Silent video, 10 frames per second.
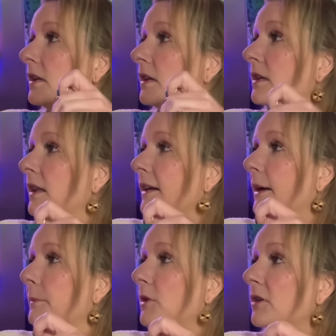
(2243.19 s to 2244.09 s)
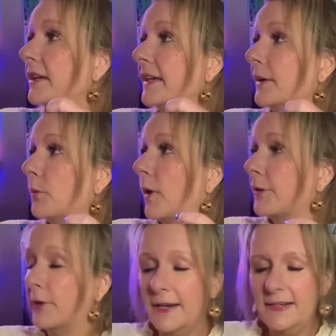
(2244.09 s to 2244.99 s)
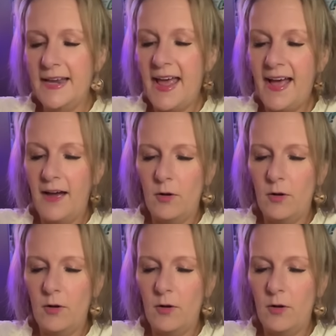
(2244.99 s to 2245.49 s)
Like I'm looking at one right now.